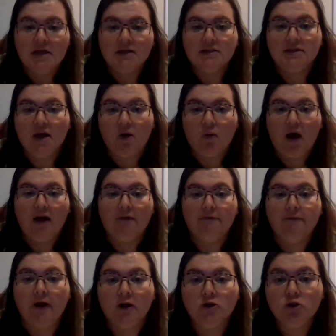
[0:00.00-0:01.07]
So our
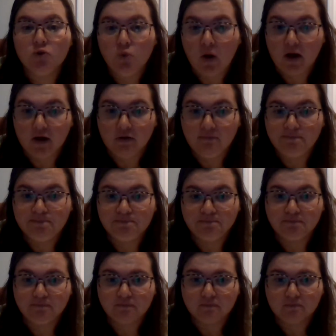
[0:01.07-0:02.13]
first word
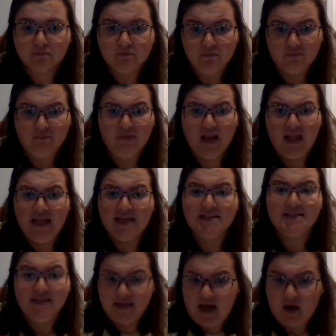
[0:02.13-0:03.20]
is
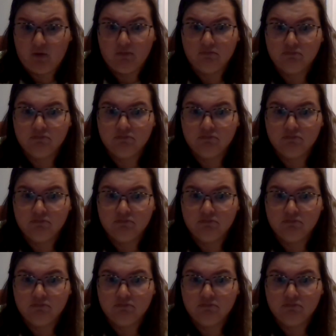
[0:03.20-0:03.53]
snow.